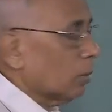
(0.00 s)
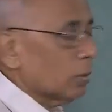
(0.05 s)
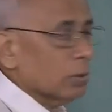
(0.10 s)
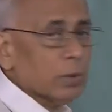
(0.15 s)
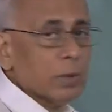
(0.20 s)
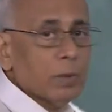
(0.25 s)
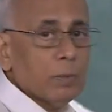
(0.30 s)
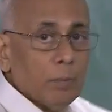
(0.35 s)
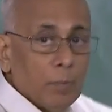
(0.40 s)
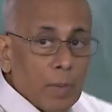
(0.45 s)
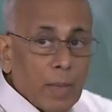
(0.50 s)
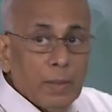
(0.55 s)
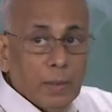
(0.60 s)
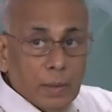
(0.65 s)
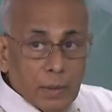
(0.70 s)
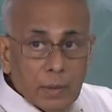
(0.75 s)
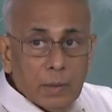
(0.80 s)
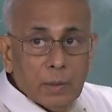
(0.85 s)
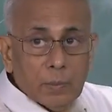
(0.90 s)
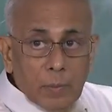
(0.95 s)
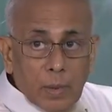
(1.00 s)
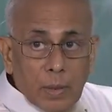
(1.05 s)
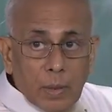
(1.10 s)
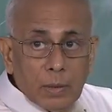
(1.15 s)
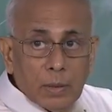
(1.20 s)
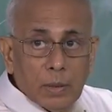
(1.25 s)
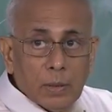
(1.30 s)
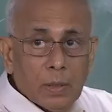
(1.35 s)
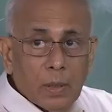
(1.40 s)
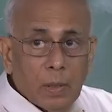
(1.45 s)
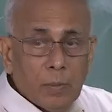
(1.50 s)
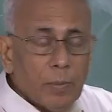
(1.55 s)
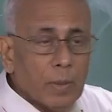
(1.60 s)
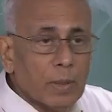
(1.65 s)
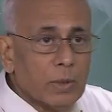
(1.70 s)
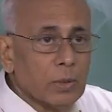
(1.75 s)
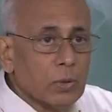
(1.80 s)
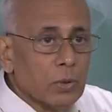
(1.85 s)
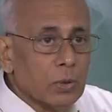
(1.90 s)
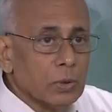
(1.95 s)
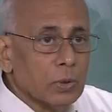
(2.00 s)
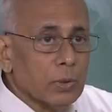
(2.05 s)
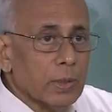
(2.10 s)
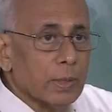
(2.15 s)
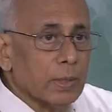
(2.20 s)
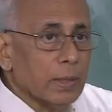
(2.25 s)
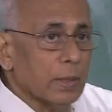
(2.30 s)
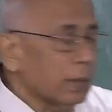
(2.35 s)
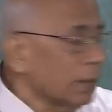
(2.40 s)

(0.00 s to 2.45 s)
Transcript: portion minus because it's complex conjugated